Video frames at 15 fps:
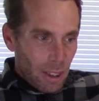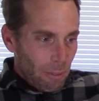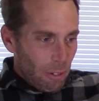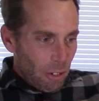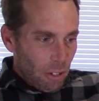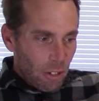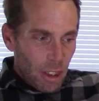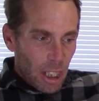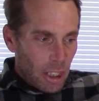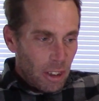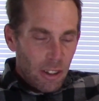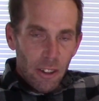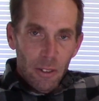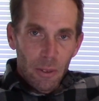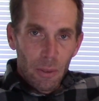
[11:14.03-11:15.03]
that was
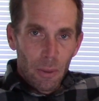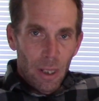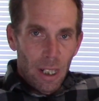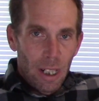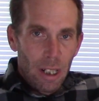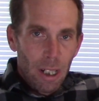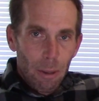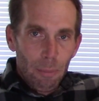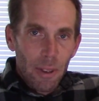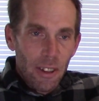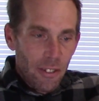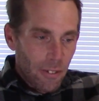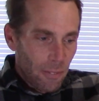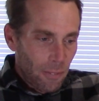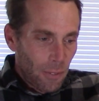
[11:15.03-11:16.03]
stuck to a
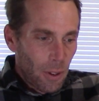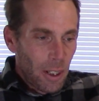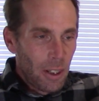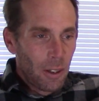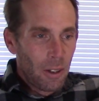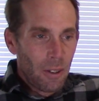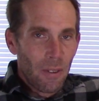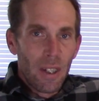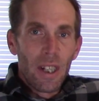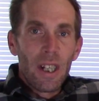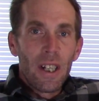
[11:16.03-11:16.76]
piece of foil